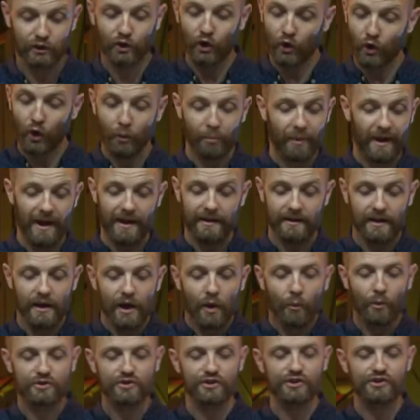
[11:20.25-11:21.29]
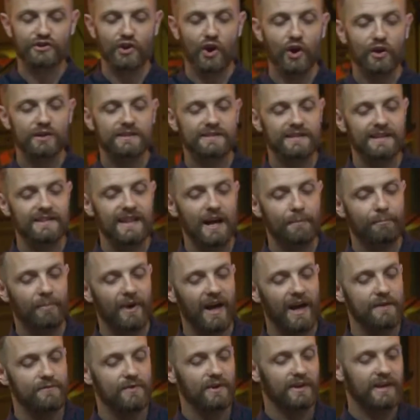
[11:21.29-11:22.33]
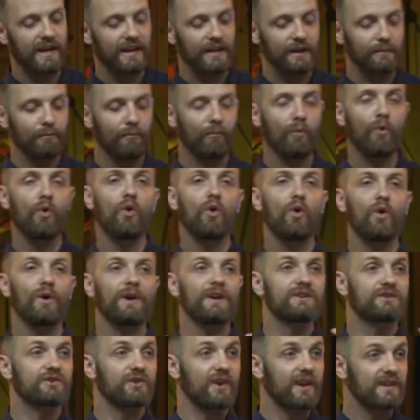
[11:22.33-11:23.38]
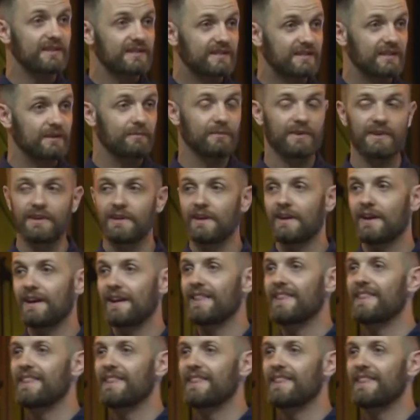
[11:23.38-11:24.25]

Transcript: good or bad, which results in that behavior getting more entrenched in me